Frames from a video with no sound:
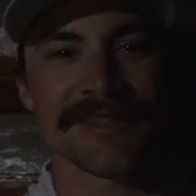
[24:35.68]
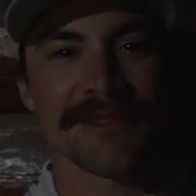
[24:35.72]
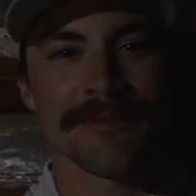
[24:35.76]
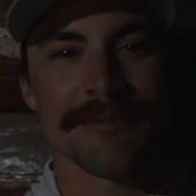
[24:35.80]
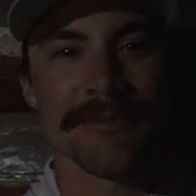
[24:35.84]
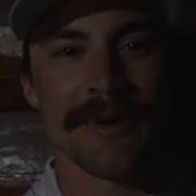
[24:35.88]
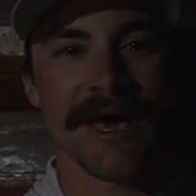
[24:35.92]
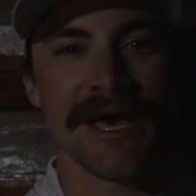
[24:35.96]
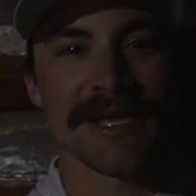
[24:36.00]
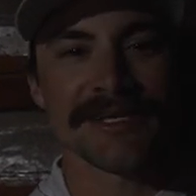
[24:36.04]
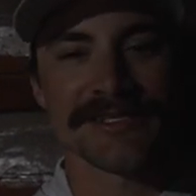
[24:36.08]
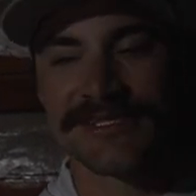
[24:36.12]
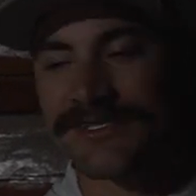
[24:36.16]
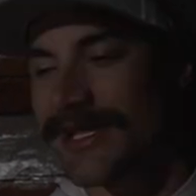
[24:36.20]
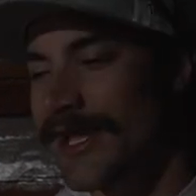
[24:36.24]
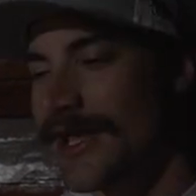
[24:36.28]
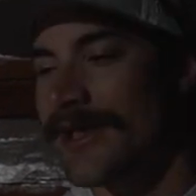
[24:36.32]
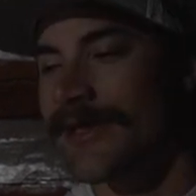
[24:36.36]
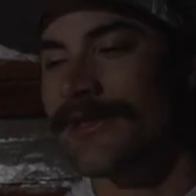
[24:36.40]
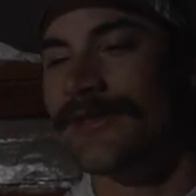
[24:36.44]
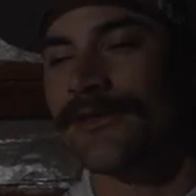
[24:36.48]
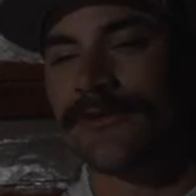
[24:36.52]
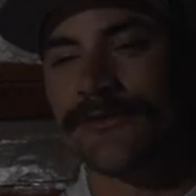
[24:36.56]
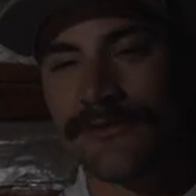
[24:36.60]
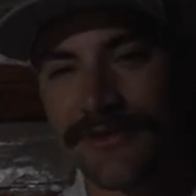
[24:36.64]
of the best,
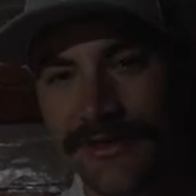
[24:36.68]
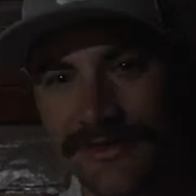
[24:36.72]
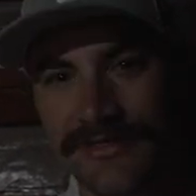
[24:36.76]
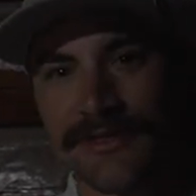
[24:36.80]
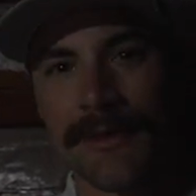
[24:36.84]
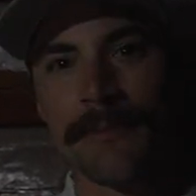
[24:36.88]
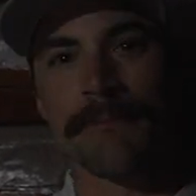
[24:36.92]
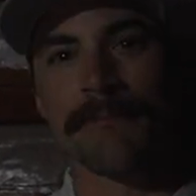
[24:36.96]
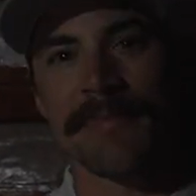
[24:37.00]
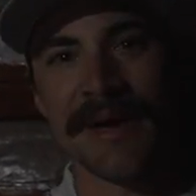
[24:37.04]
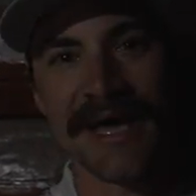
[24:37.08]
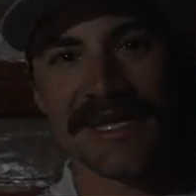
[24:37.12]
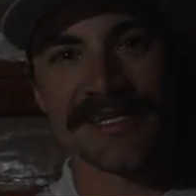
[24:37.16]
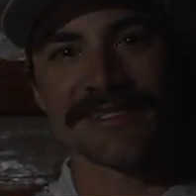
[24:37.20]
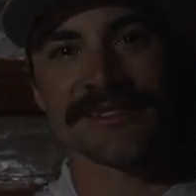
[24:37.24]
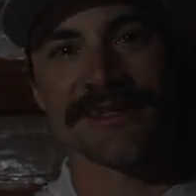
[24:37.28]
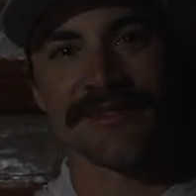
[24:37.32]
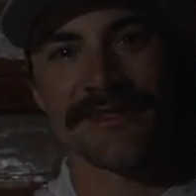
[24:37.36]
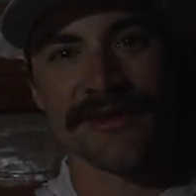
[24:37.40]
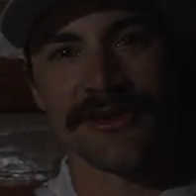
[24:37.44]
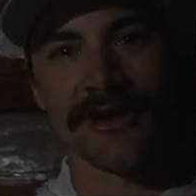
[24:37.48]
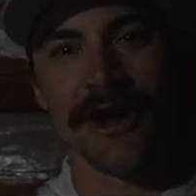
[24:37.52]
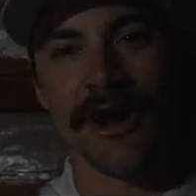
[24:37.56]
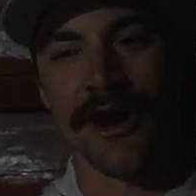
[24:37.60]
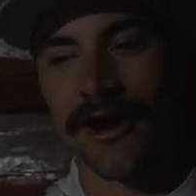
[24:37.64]
you get the best of
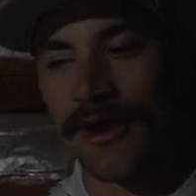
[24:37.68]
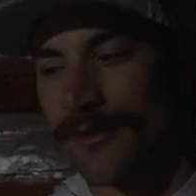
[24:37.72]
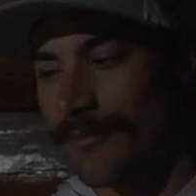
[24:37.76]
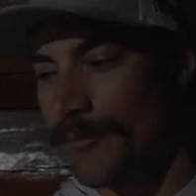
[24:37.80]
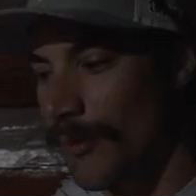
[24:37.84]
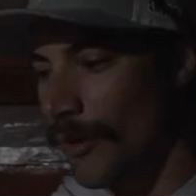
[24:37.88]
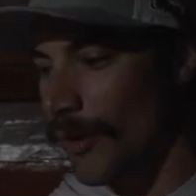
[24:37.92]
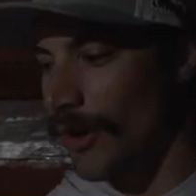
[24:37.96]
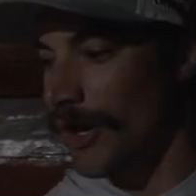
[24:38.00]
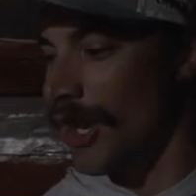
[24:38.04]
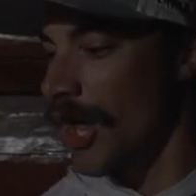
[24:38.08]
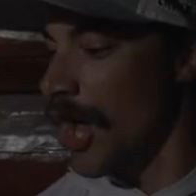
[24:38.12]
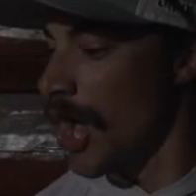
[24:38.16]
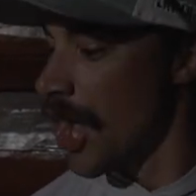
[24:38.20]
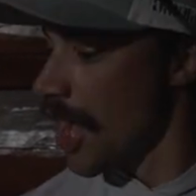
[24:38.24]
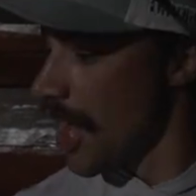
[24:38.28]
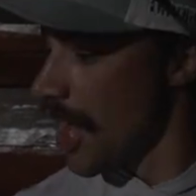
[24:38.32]
the cardboard.